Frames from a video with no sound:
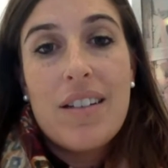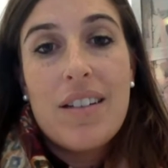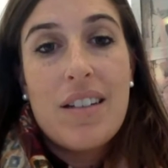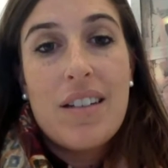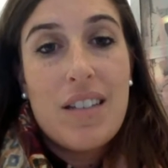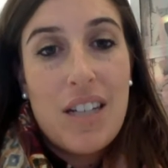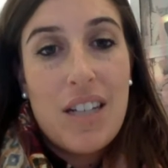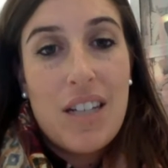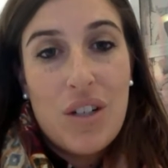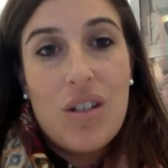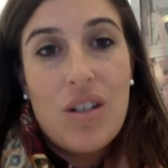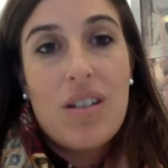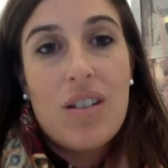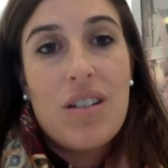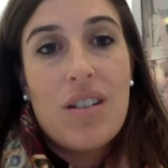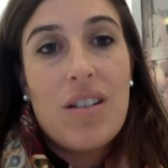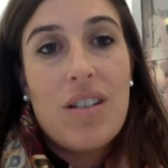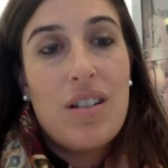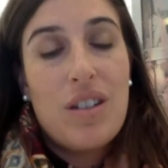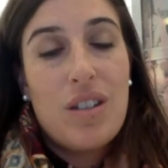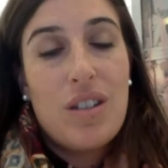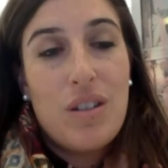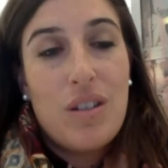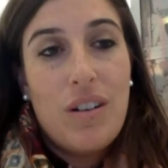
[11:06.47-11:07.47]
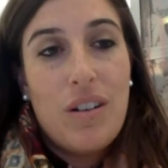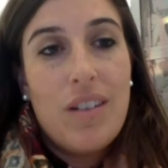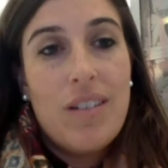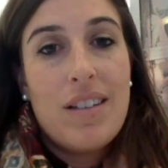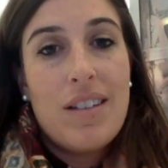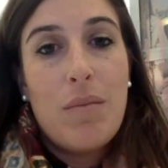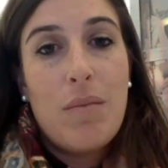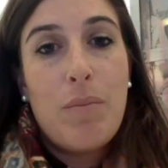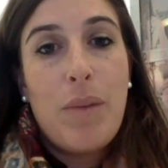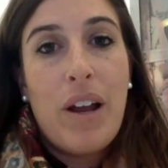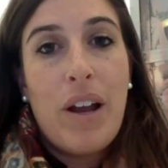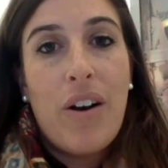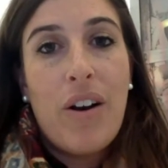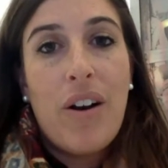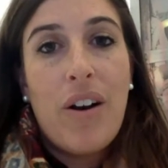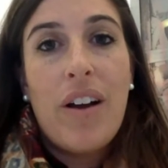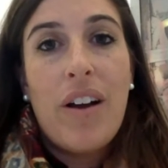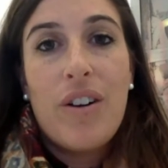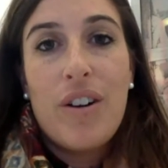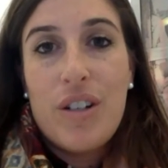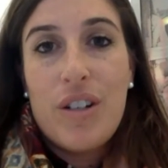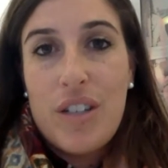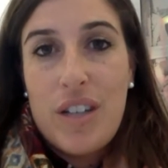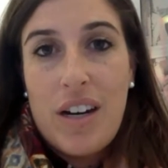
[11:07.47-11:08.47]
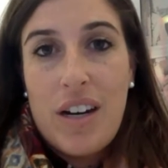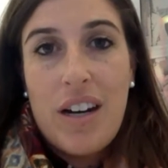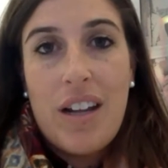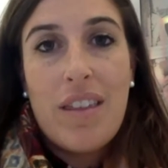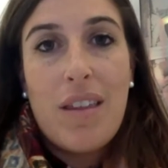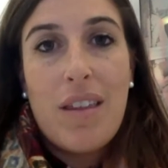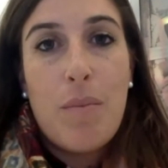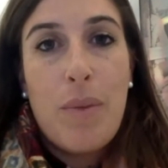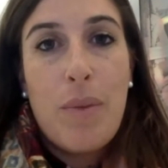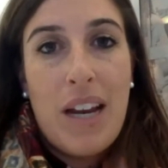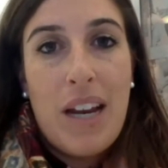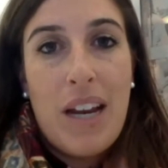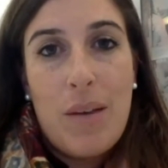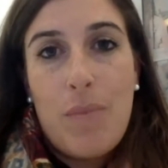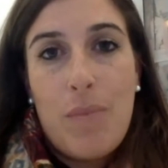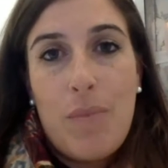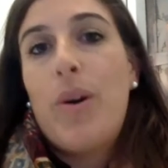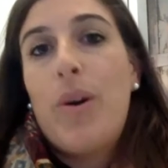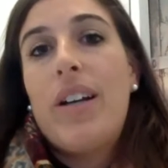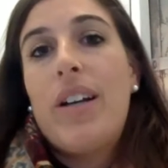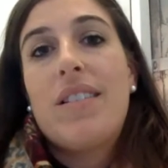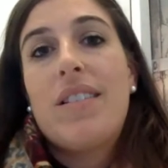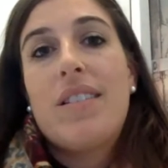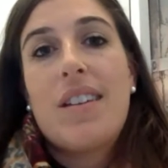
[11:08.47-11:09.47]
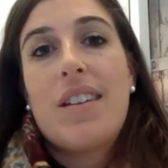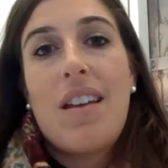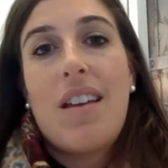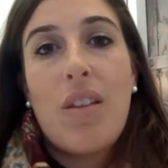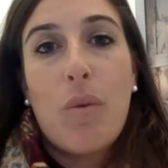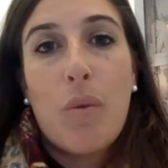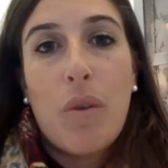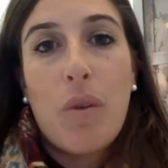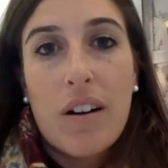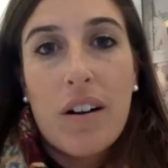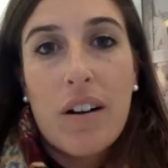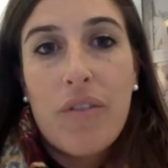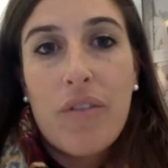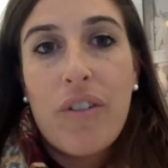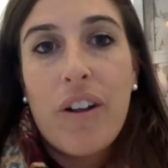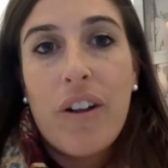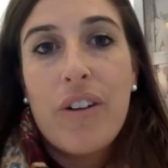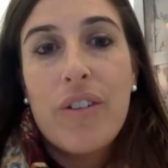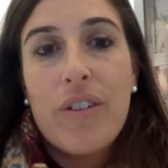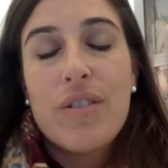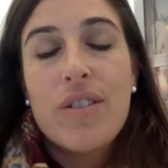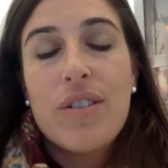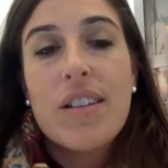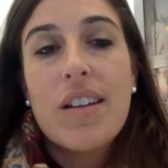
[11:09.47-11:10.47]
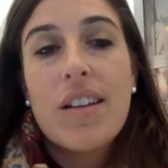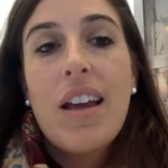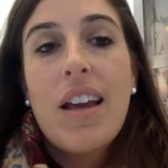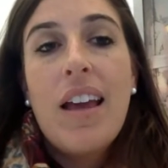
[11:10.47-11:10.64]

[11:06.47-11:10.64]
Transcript: to teachers and students and better understanding the pain points and the workflows,